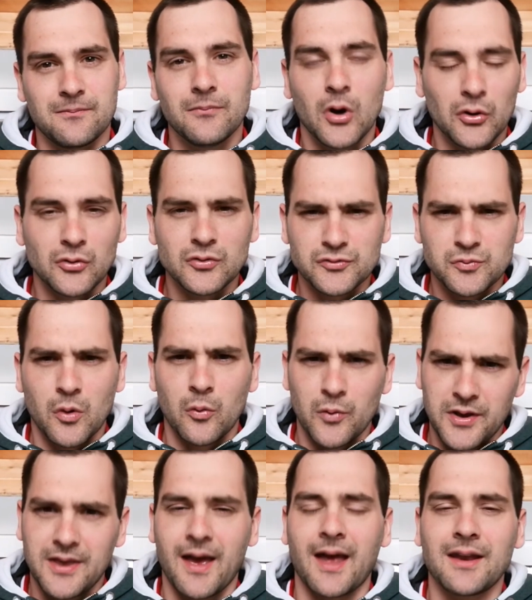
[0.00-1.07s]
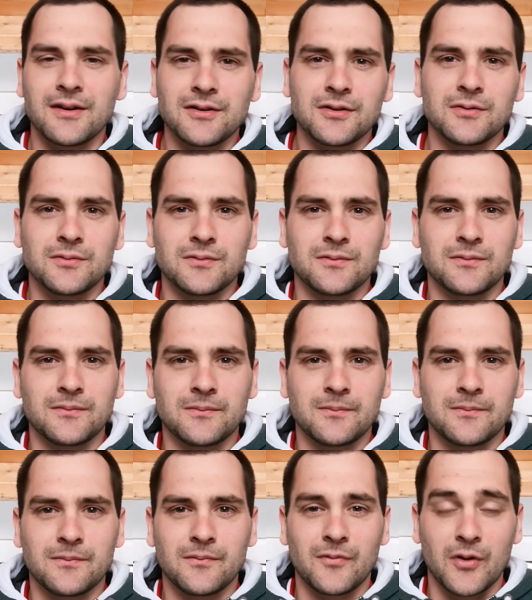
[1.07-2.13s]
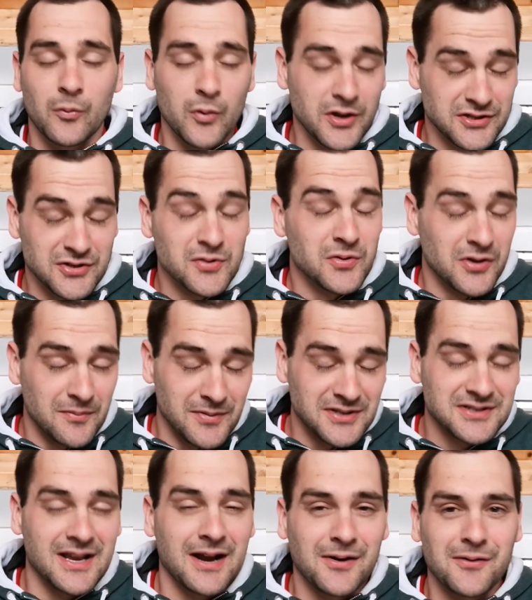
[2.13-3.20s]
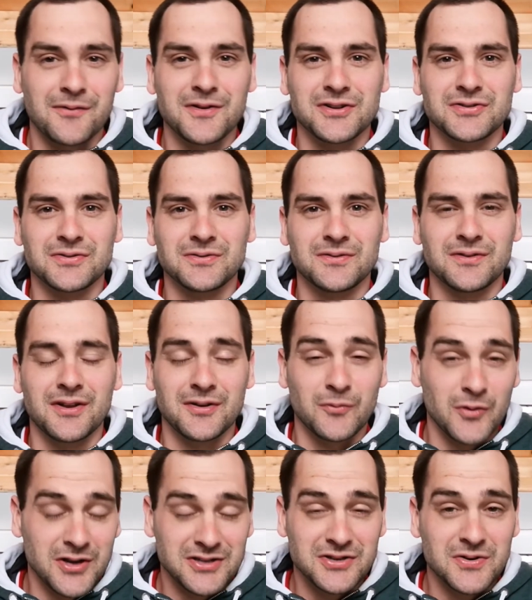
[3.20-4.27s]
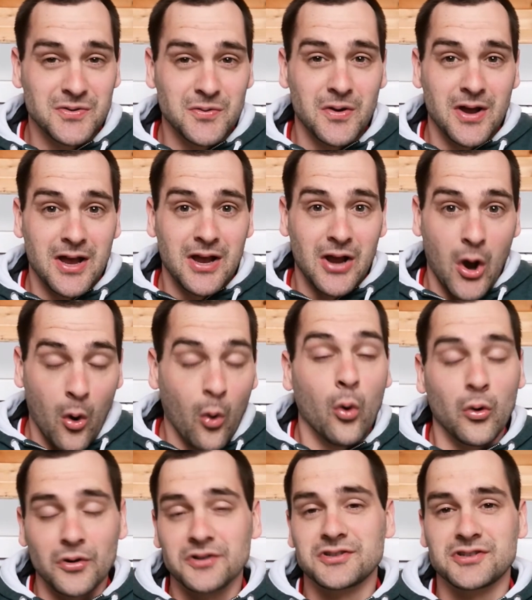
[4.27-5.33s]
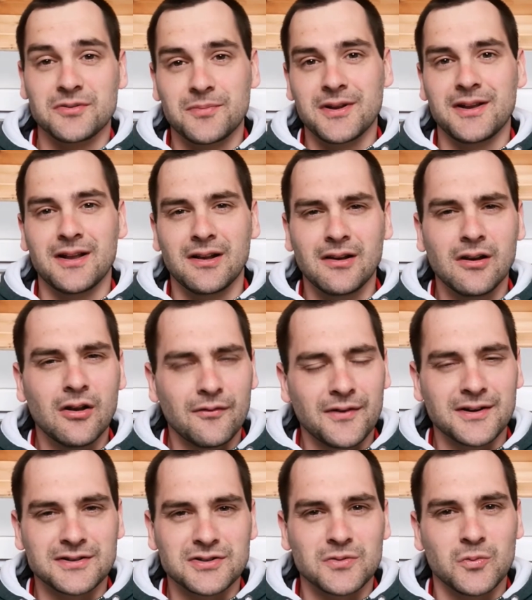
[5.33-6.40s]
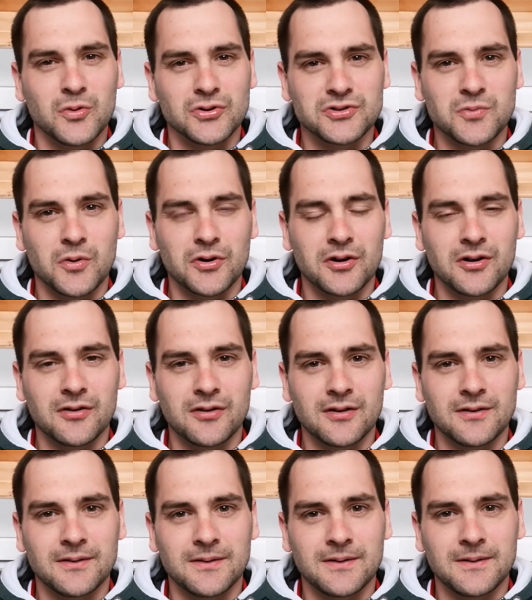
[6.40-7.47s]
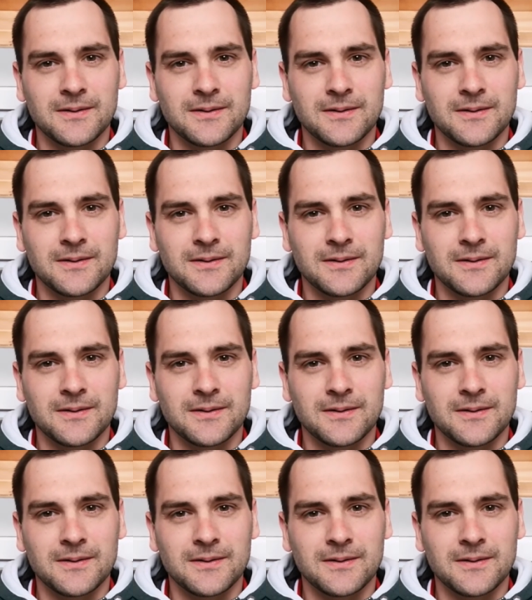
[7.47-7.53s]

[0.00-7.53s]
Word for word: models what we can do. That we too can be sacrificial, that we too ought to be loving towards one another.